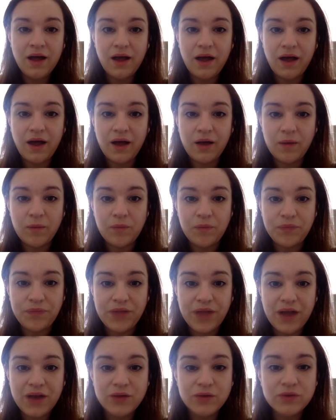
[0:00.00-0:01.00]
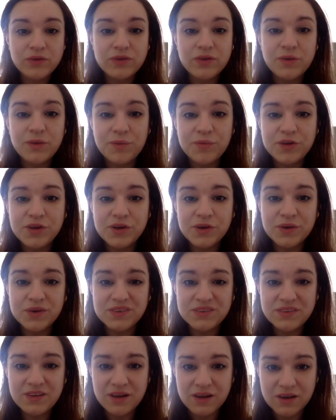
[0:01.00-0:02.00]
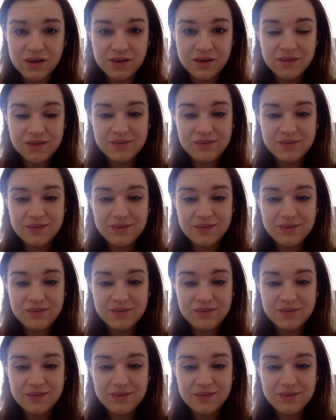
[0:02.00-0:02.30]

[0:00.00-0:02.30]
and also women who are stuck,